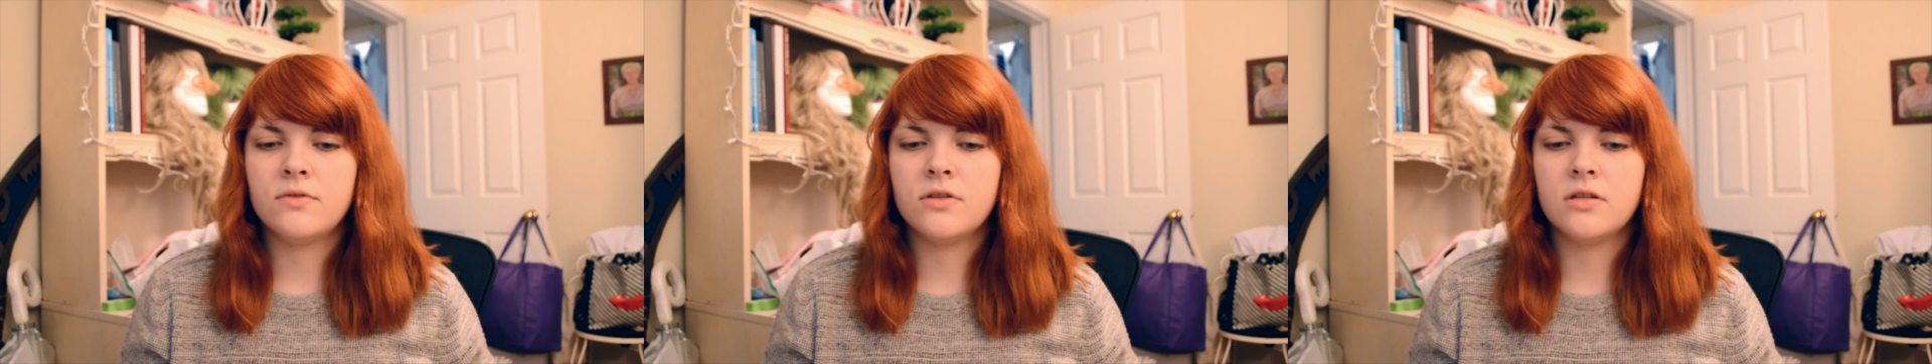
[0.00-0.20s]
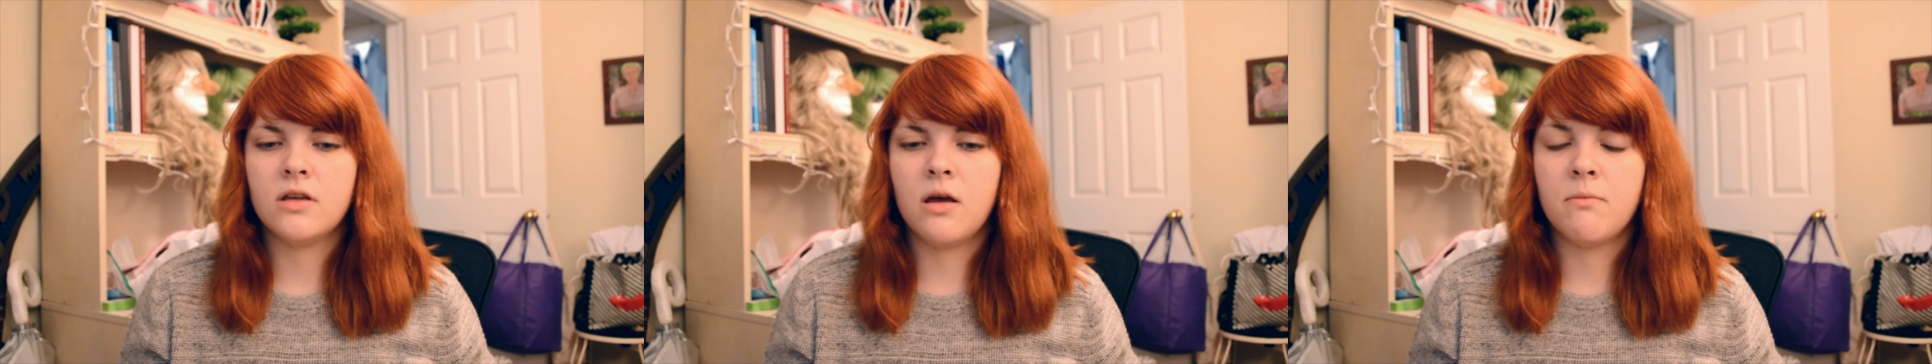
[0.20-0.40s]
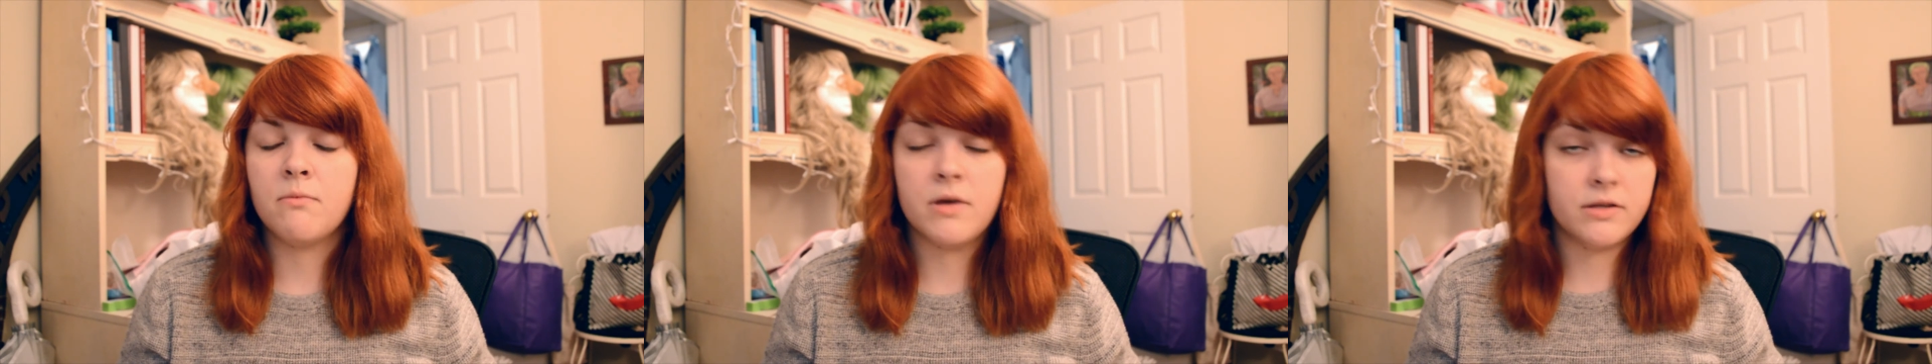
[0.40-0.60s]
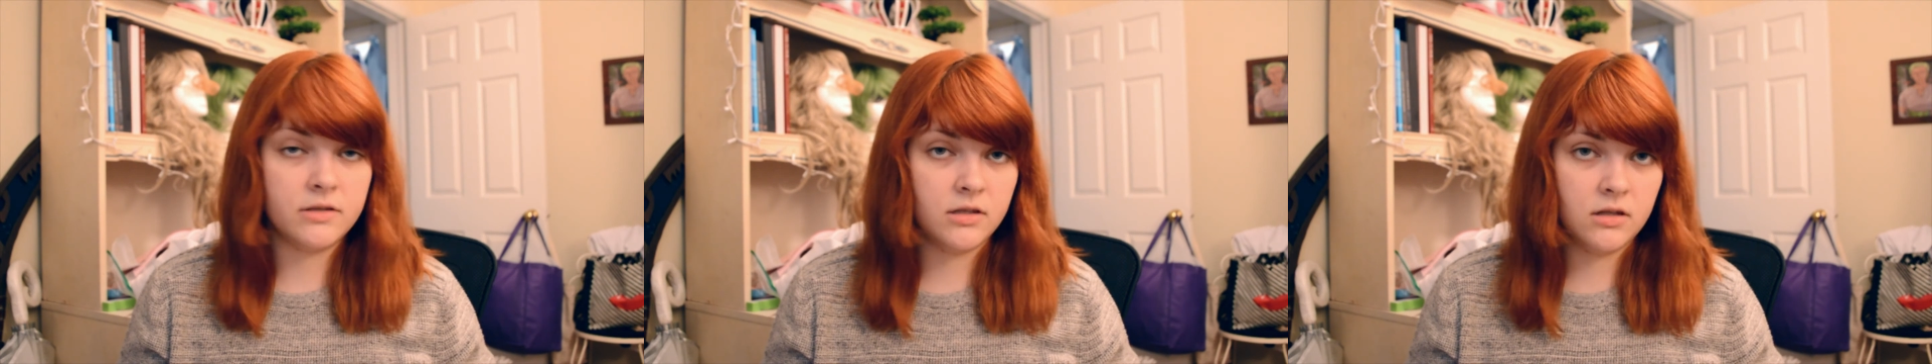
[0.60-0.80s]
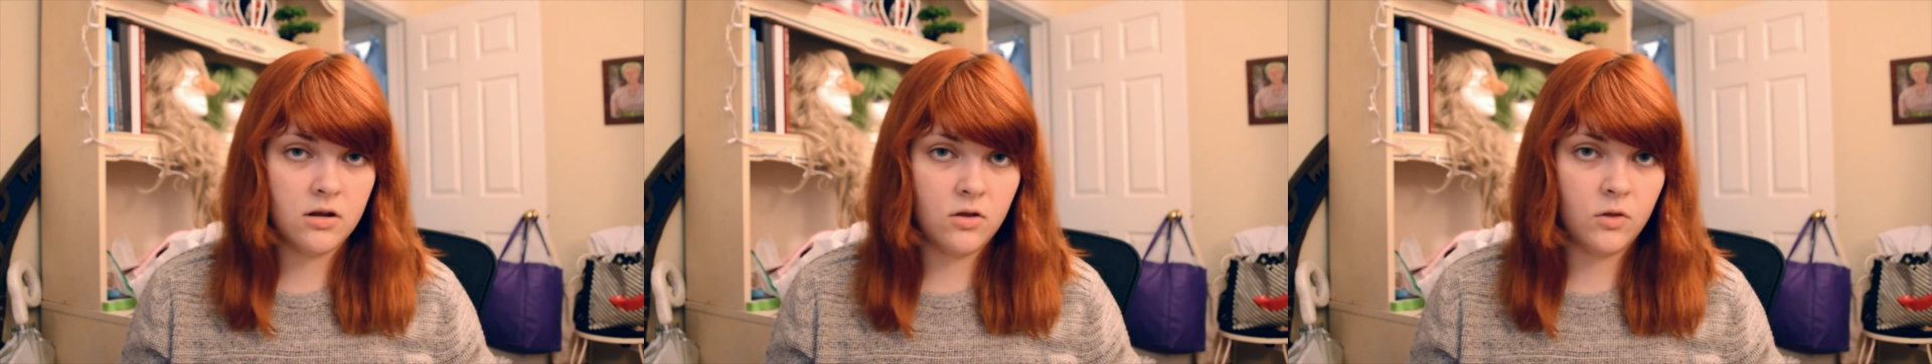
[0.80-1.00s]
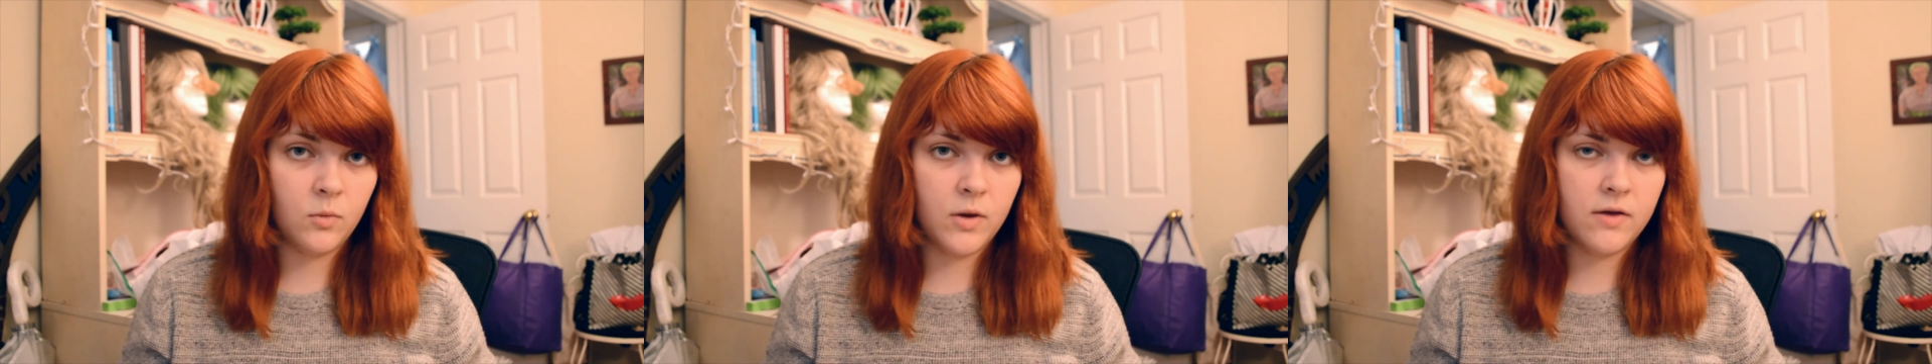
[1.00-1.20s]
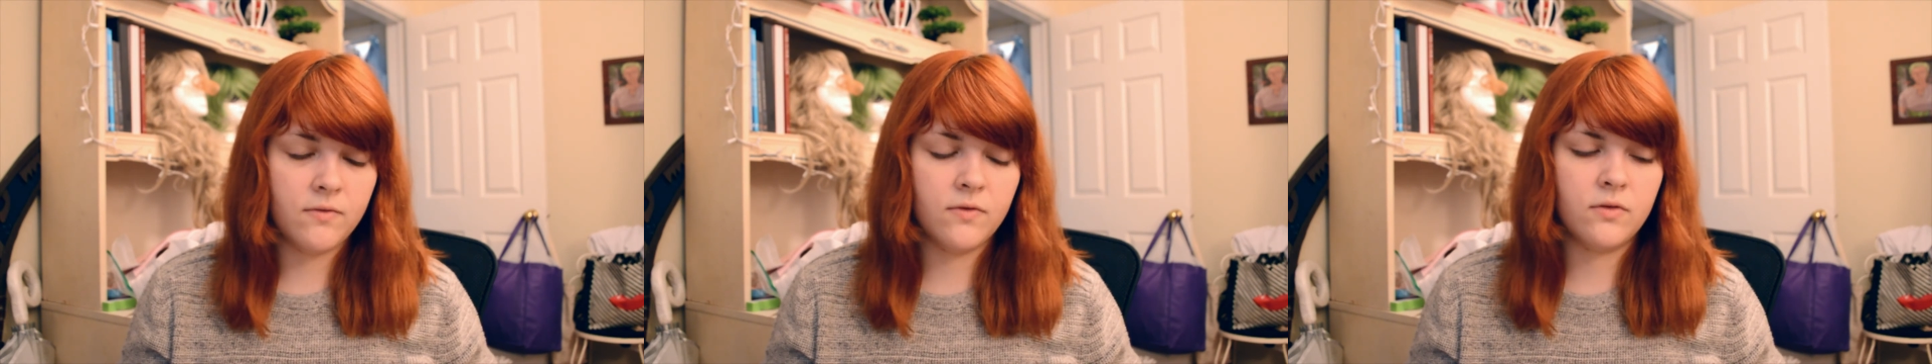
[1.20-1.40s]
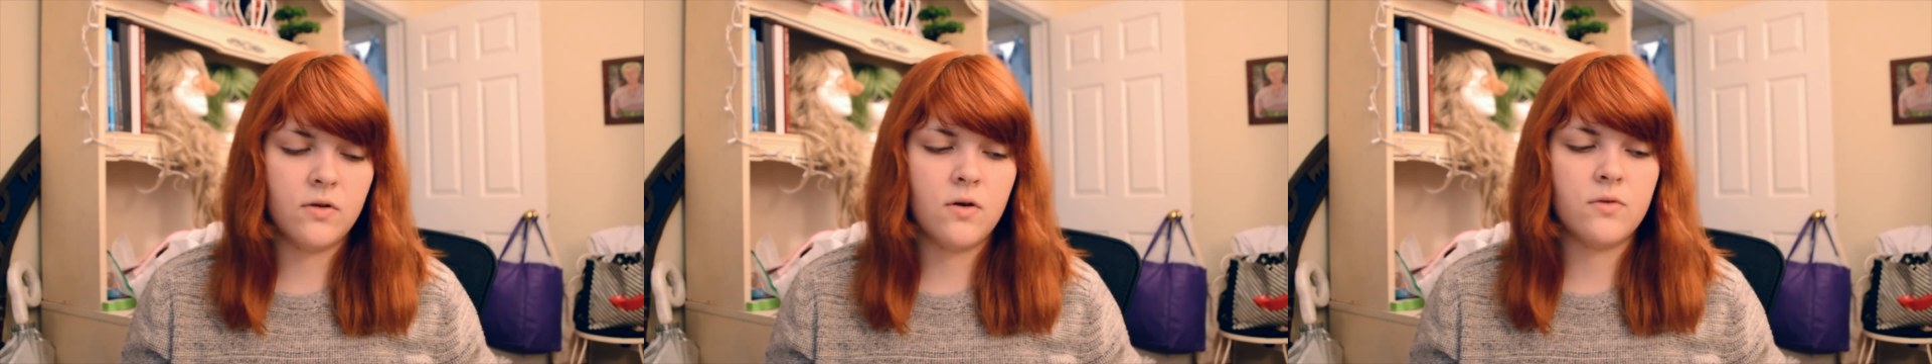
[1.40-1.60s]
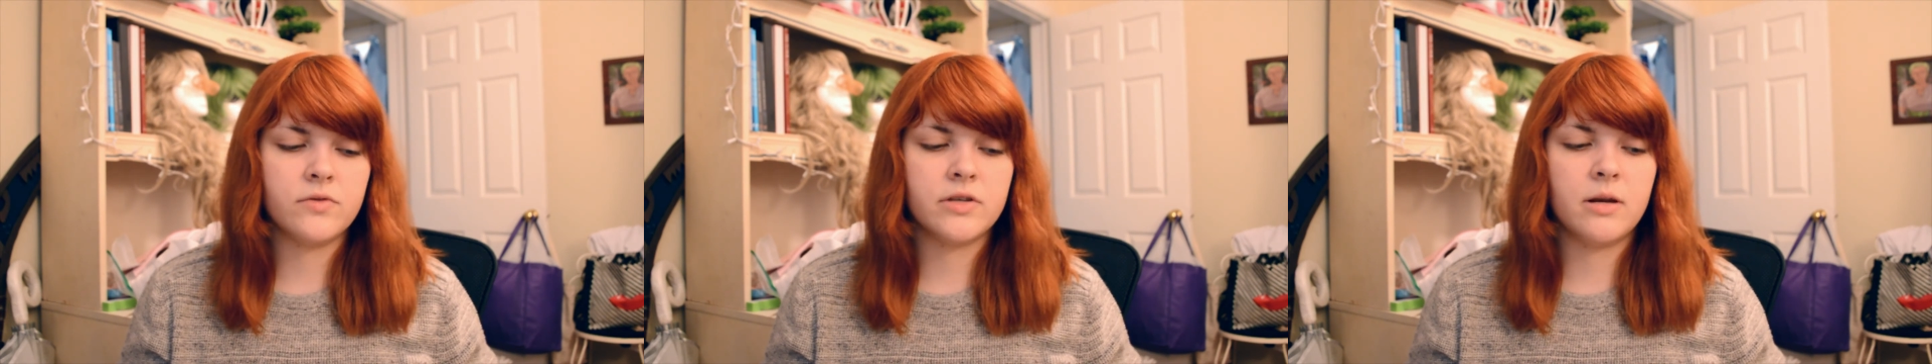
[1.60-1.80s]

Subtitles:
some muslin on the way for those,